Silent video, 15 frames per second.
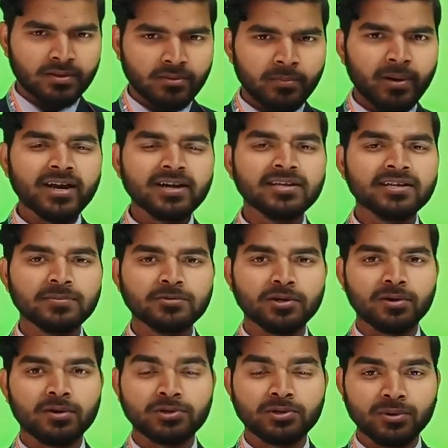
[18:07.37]
what I have
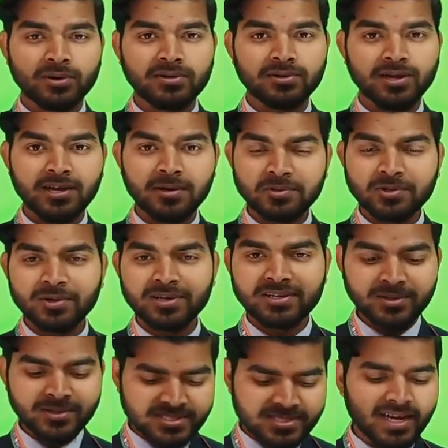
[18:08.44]
told you. I have told
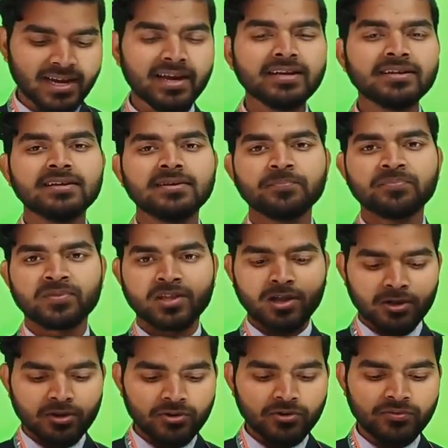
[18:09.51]
you sunlight,
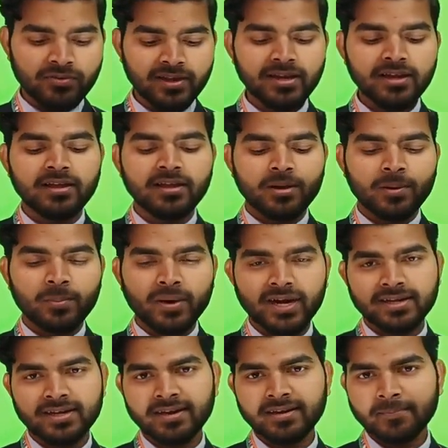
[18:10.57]
chlorophyll,
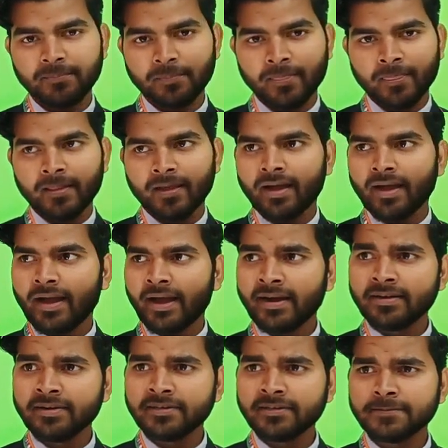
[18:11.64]
water,
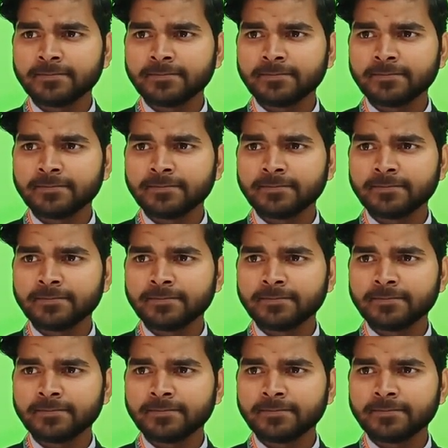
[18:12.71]
and